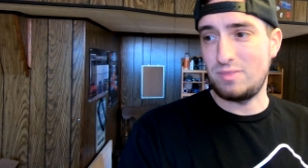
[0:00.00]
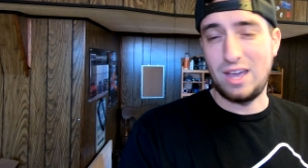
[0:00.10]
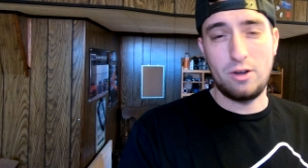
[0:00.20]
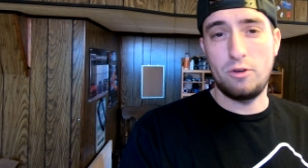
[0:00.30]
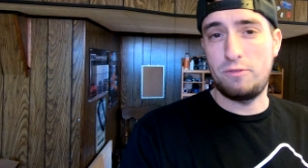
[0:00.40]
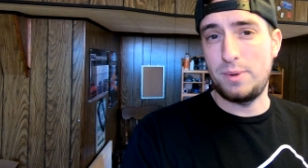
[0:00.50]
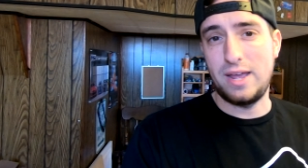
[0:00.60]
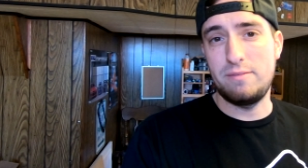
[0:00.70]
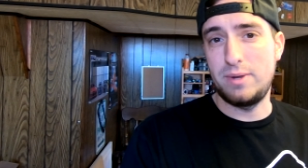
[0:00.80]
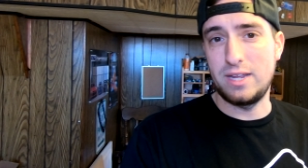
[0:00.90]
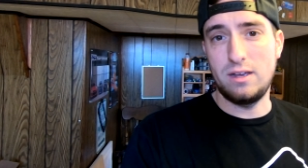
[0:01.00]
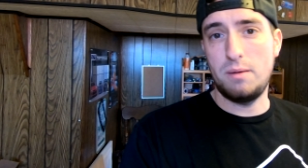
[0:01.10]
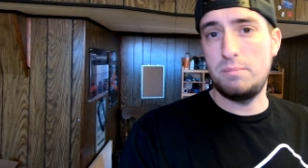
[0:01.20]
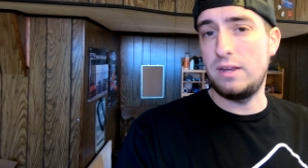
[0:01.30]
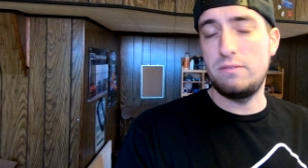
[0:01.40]
I don't know if I'm going to have many
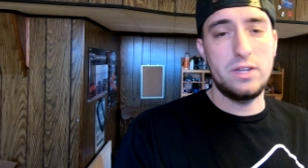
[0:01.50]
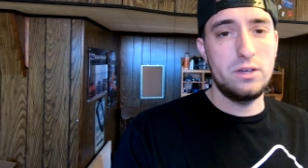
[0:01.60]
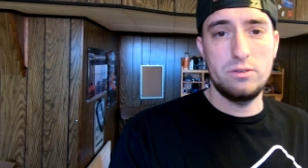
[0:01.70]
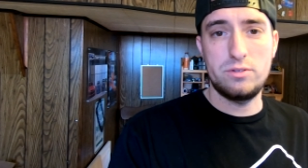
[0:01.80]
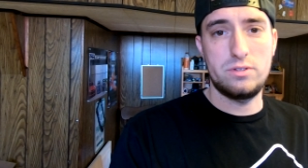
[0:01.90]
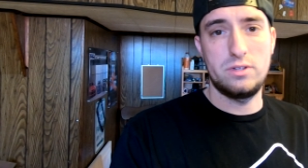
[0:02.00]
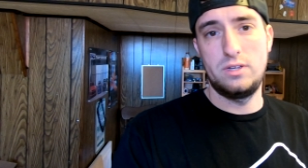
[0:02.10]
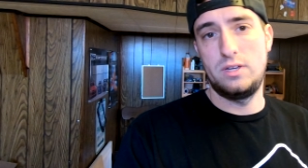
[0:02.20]
update videos,